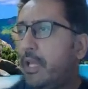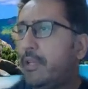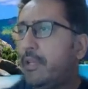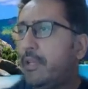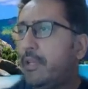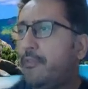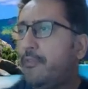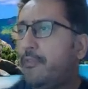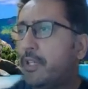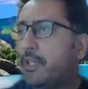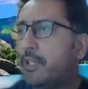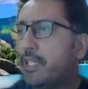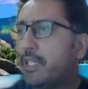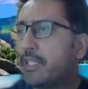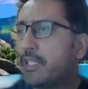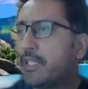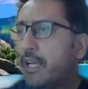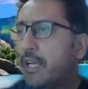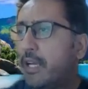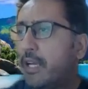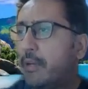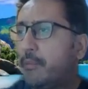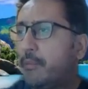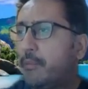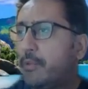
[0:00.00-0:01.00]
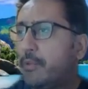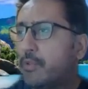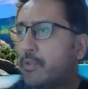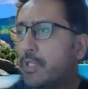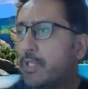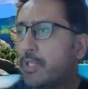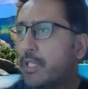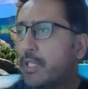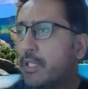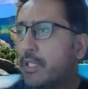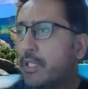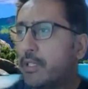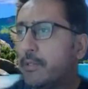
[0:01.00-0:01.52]
for this, I'm
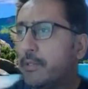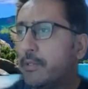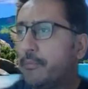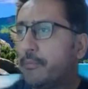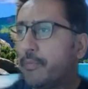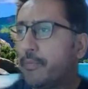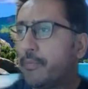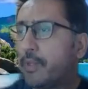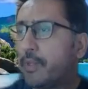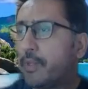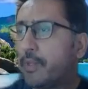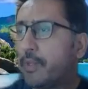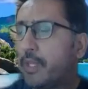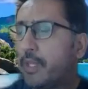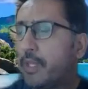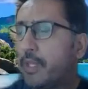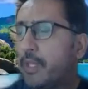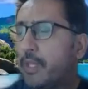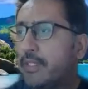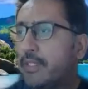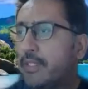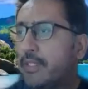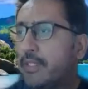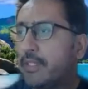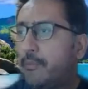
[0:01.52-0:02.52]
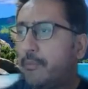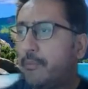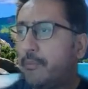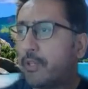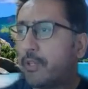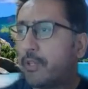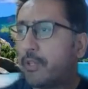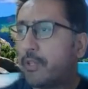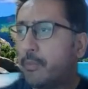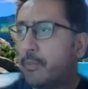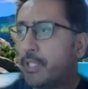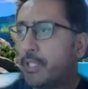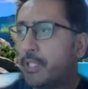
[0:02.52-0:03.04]
using a case tab for
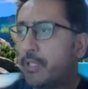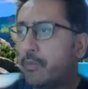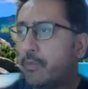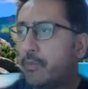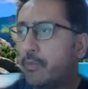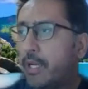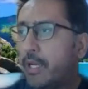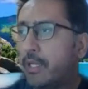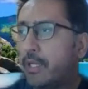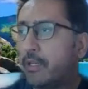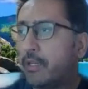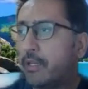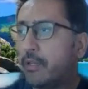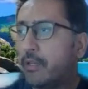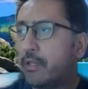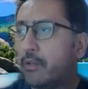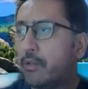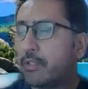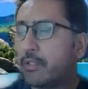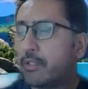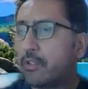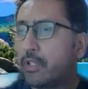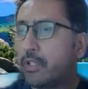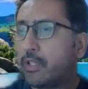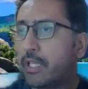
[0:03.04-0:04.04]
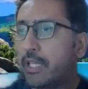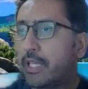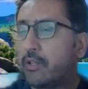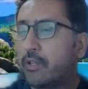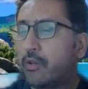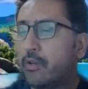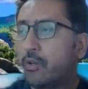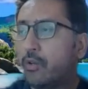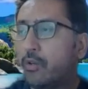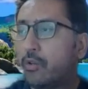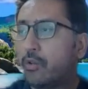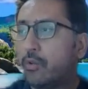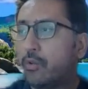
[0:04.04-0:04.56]
submission, so they can
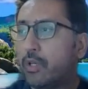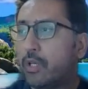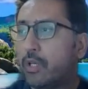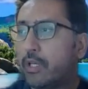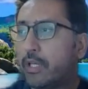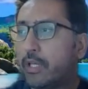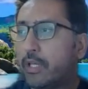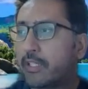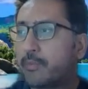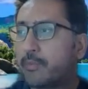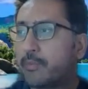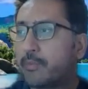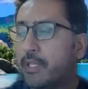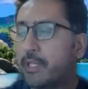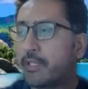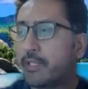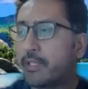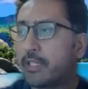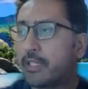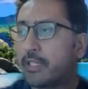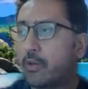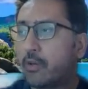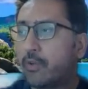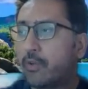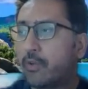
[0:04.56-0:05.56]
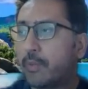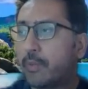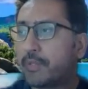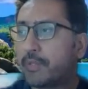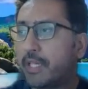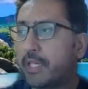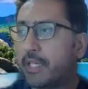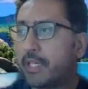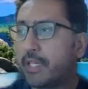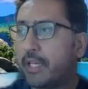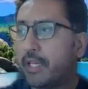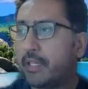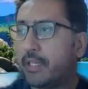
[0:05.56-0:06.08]
go to Experience Cloud
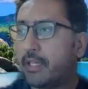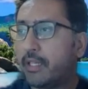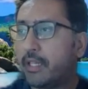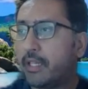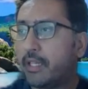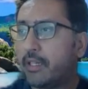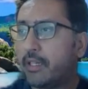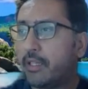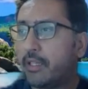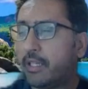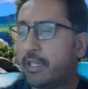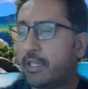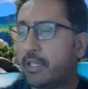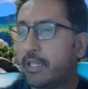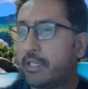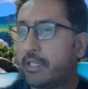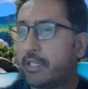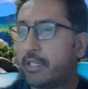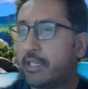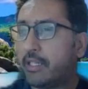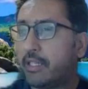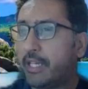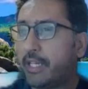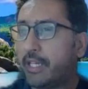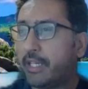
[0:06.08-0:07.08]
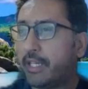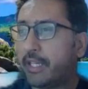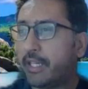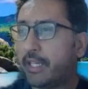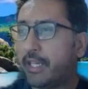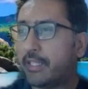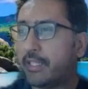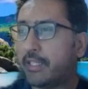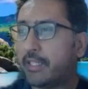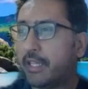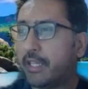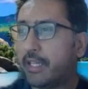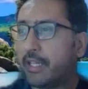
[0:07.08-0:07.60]
website, and there they can create
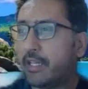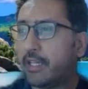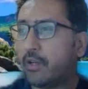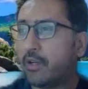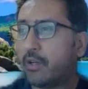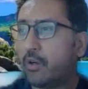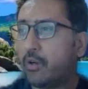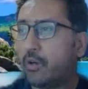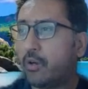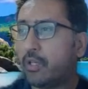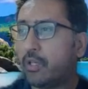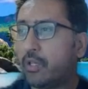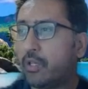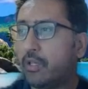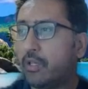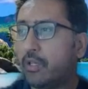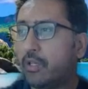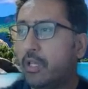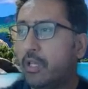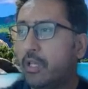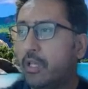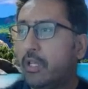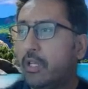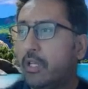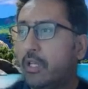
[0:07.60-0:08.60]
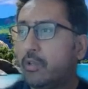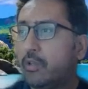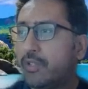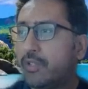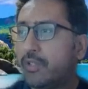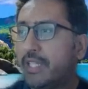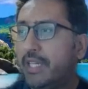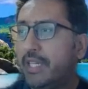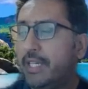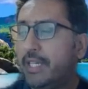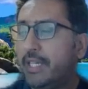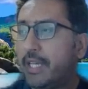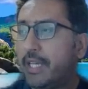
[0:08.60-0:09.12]
case there, or through
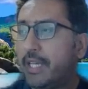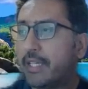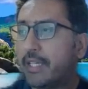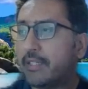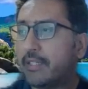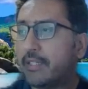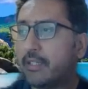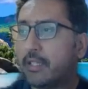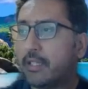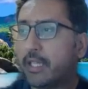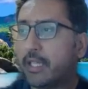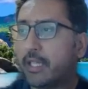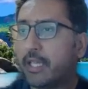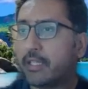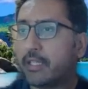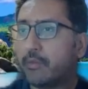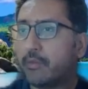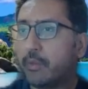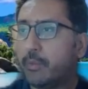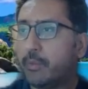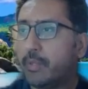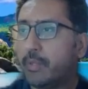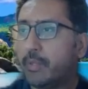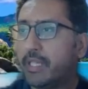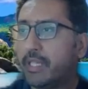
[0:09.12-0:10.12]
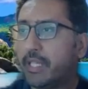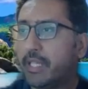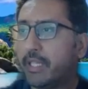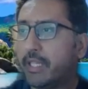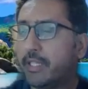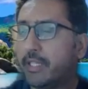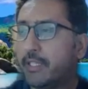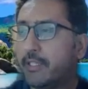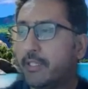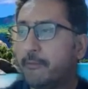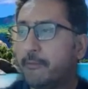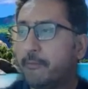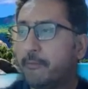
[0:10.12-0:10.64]
CTIs the case will be
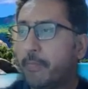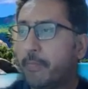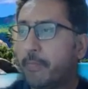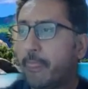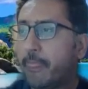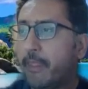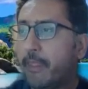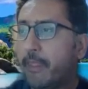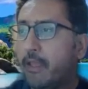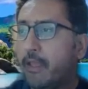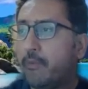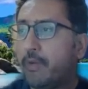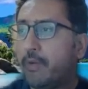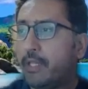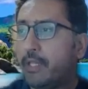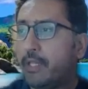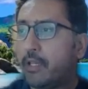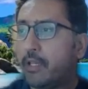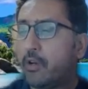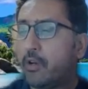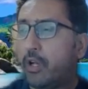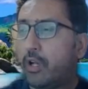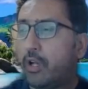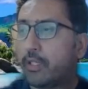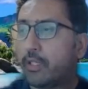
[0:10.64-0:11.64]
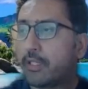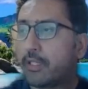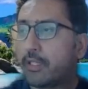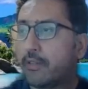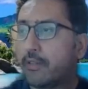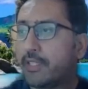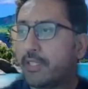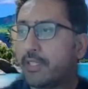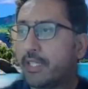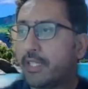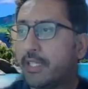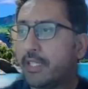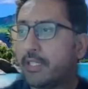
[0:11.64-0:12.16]
created when they call the
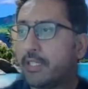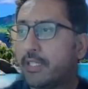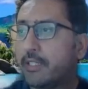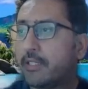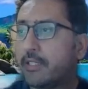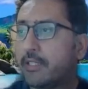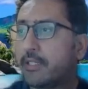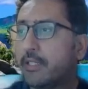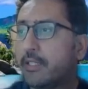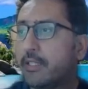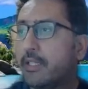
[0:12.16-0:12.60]
service agents.